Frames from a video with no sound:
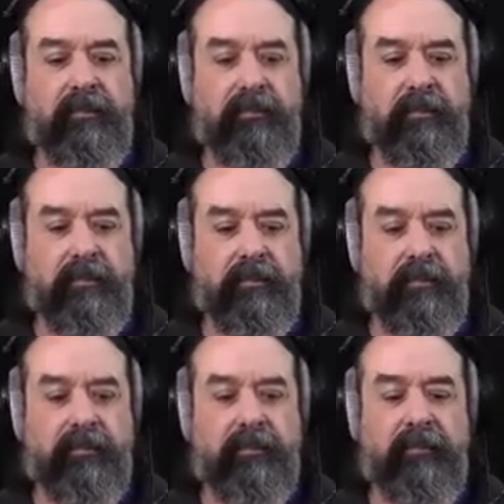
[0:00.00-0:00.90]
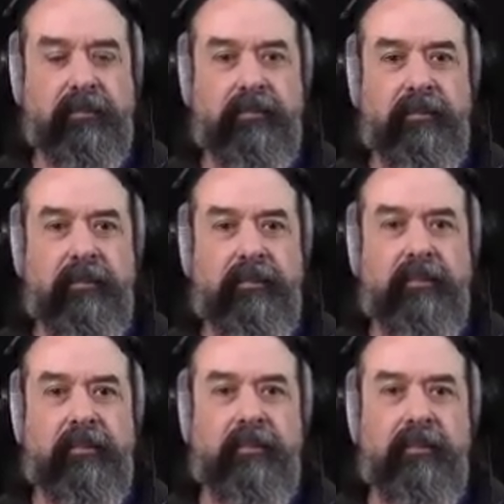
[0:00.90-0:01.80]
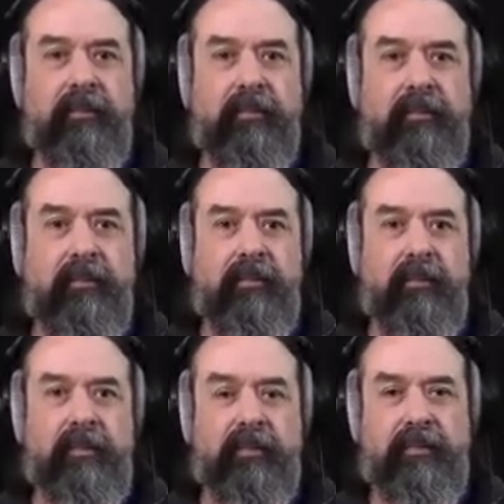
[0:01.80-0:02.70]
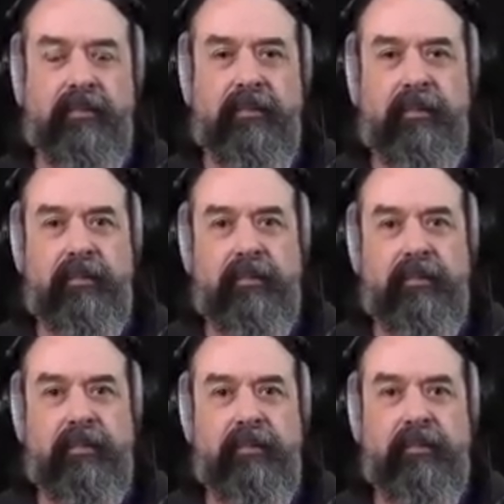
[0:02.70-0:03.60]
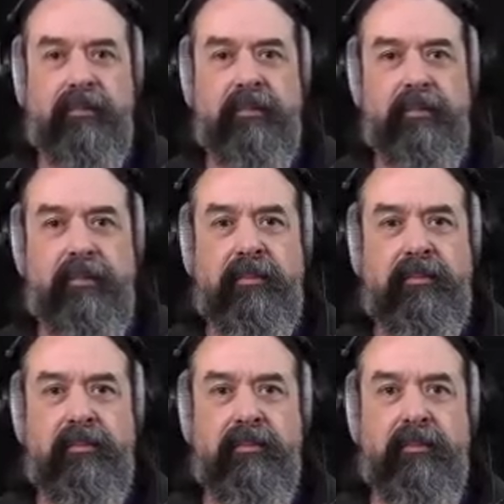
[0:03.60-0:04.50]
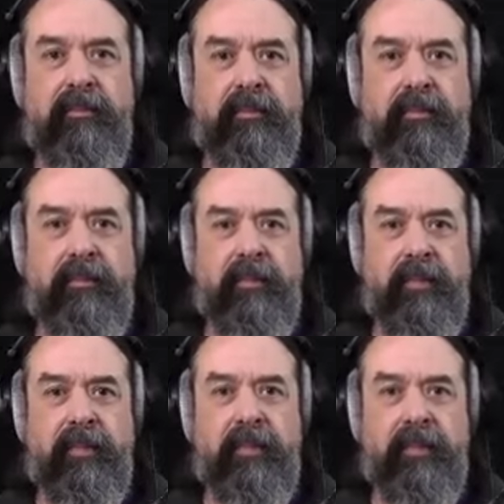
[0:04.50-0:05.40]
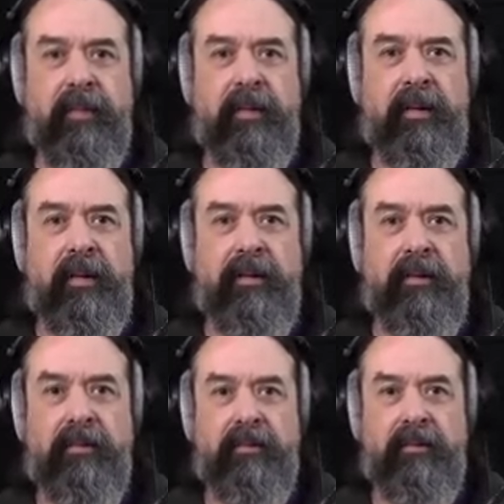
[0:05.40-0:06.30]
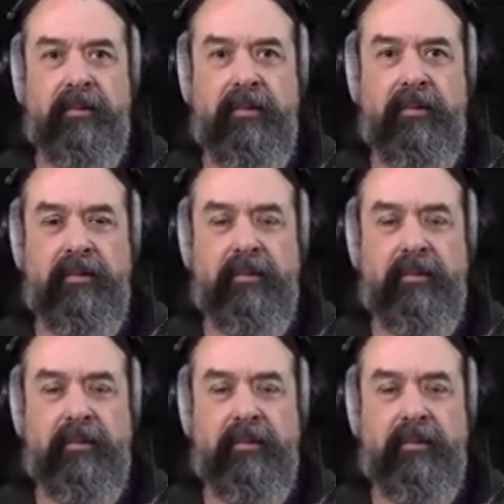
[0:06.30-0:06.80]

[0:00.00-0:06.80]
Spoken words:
This person isn't speaking.